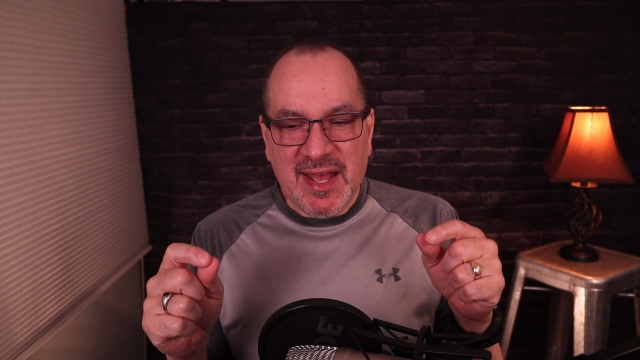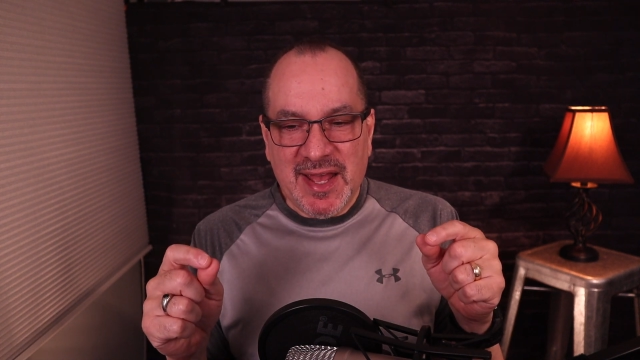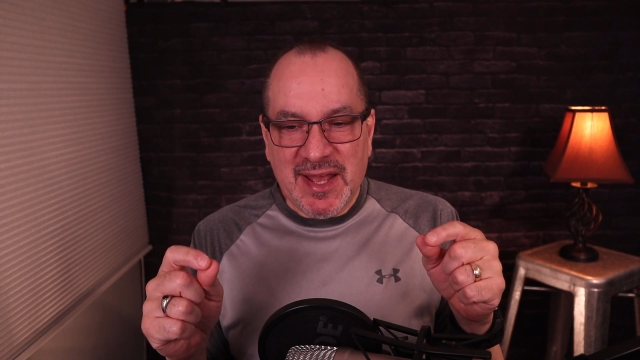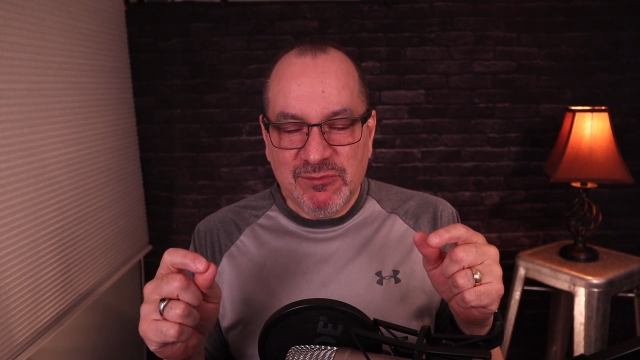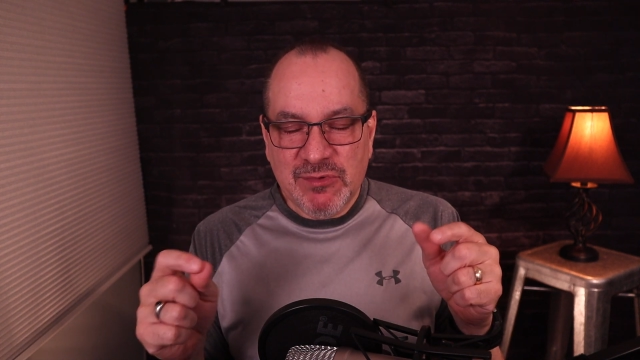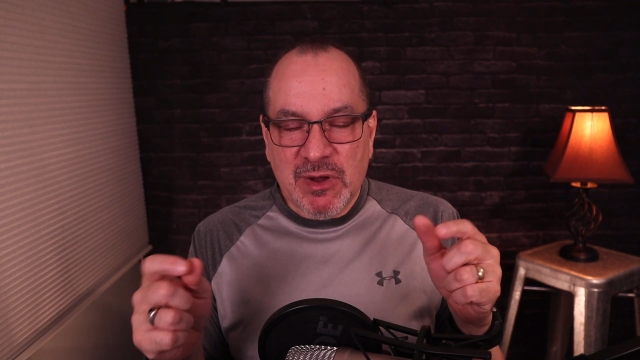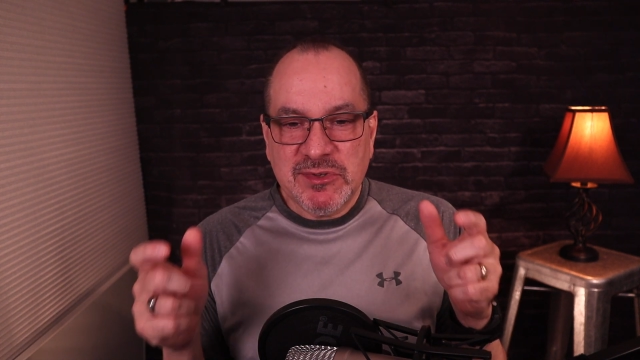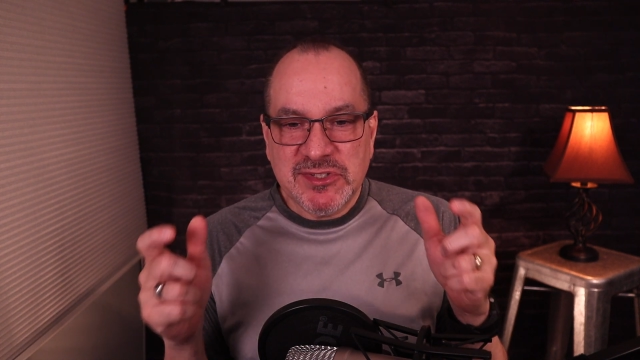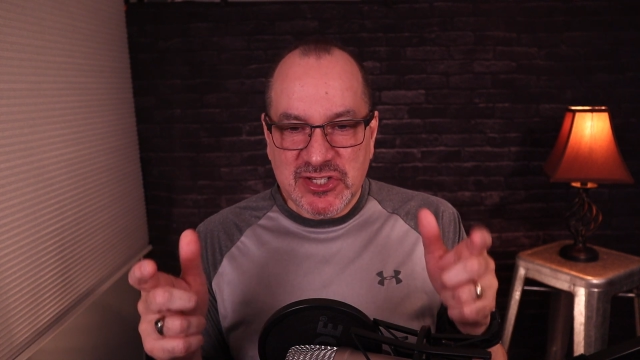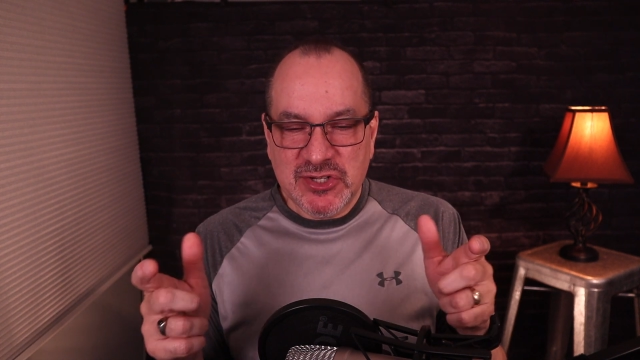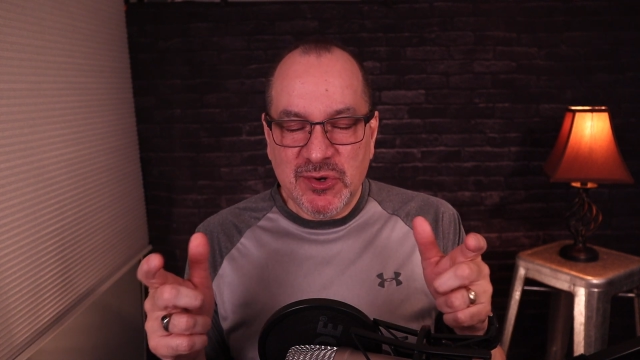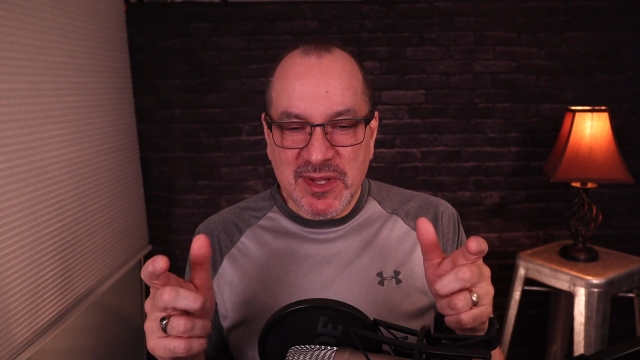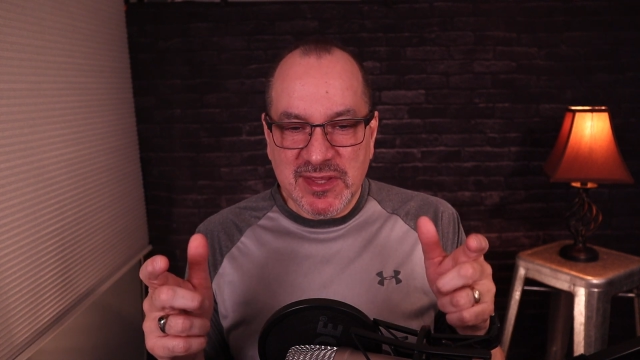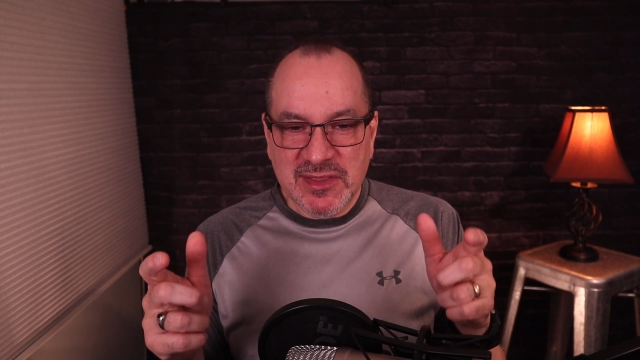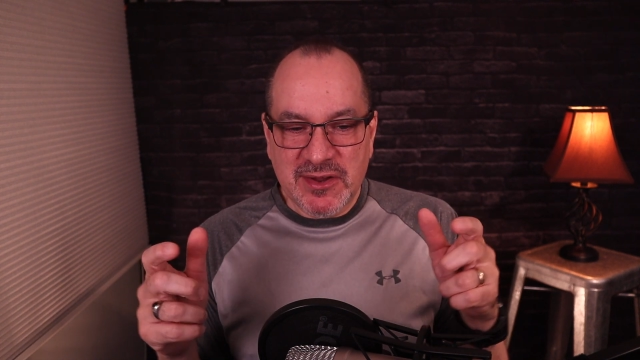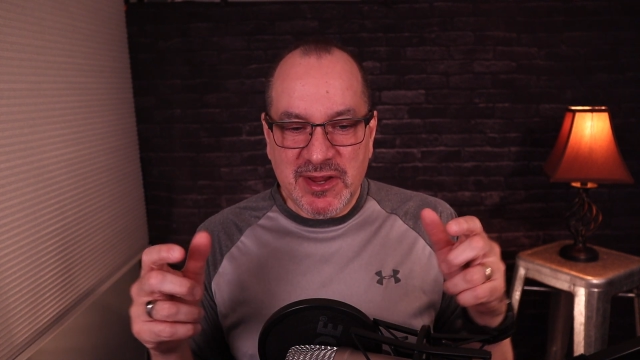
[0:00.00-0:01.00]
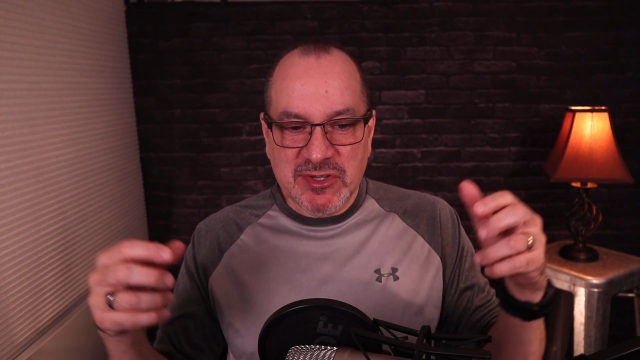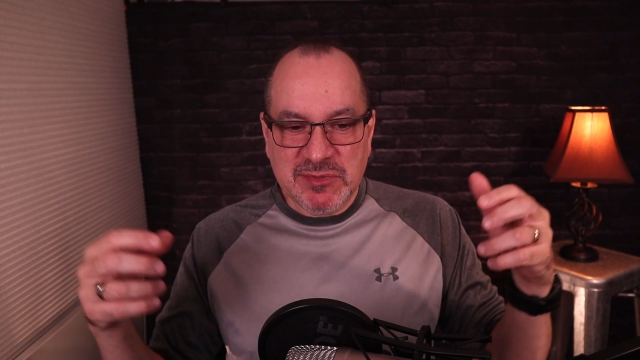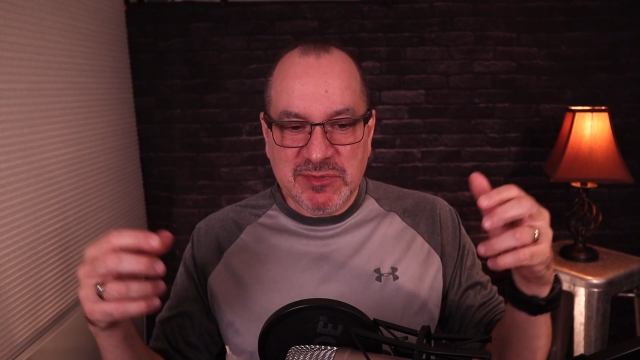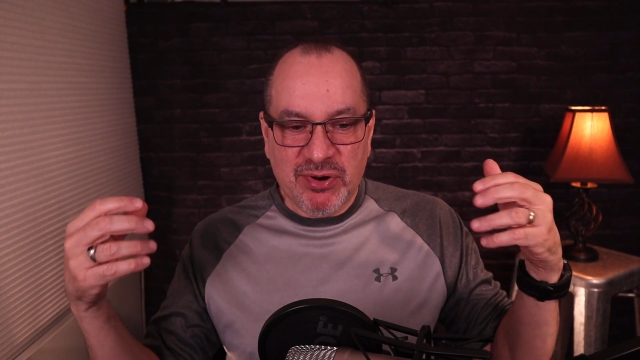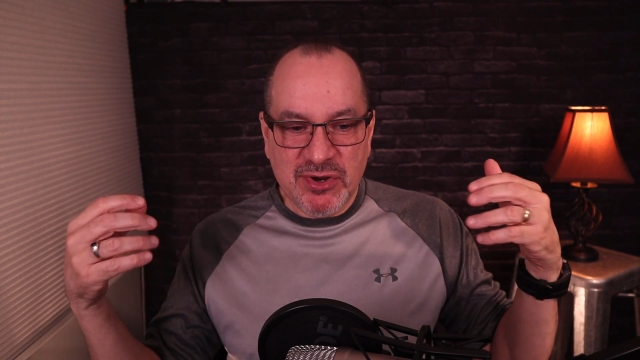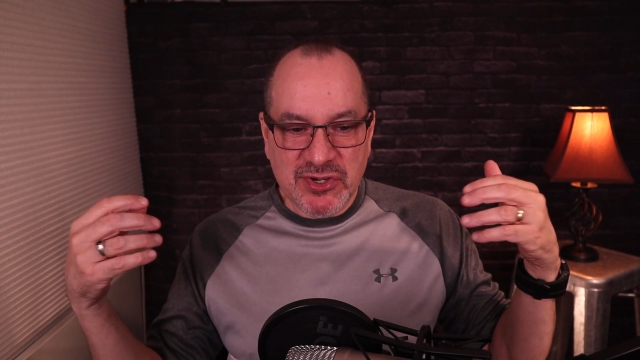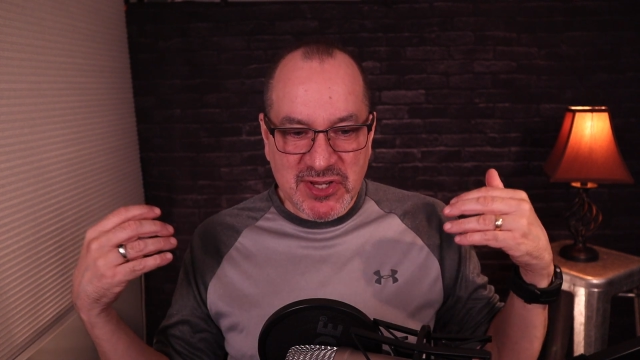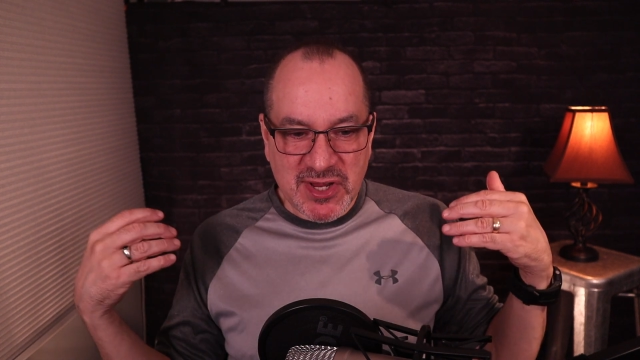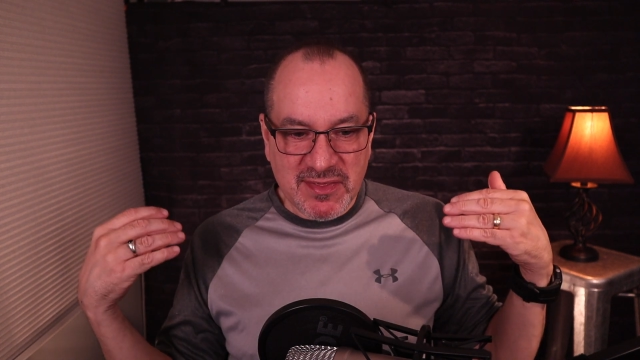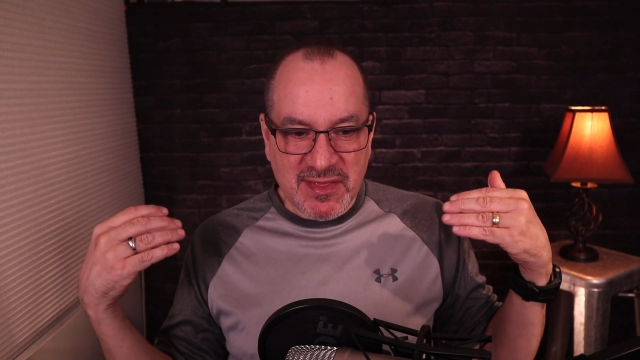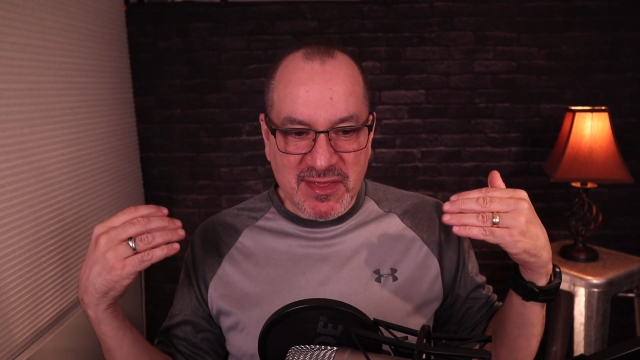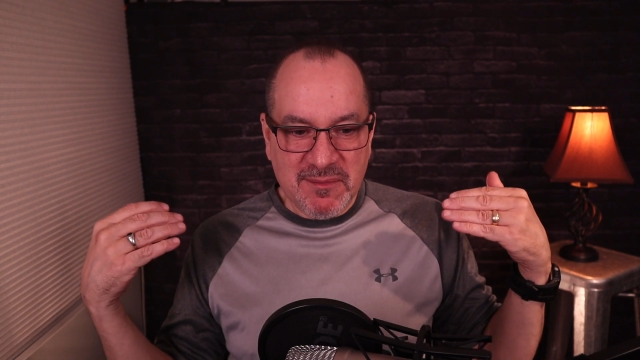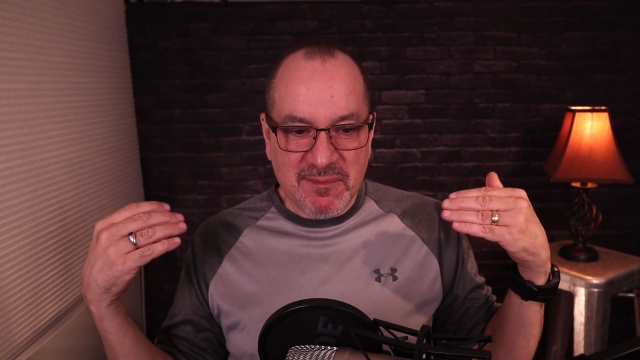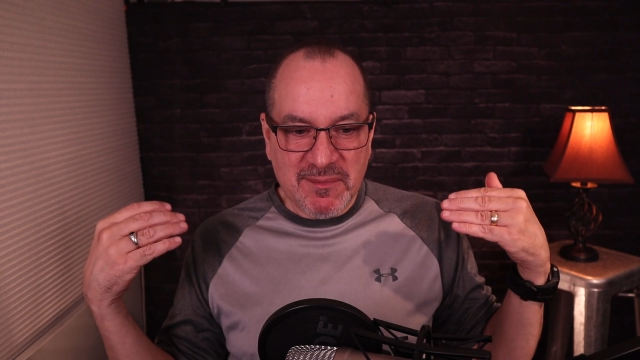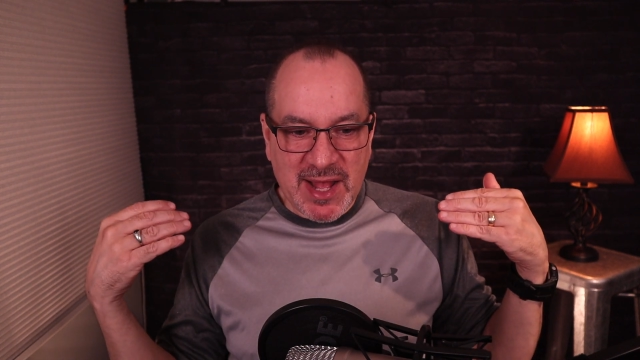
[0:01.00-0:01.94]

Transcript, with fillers: And what was he doing there? He was pushing them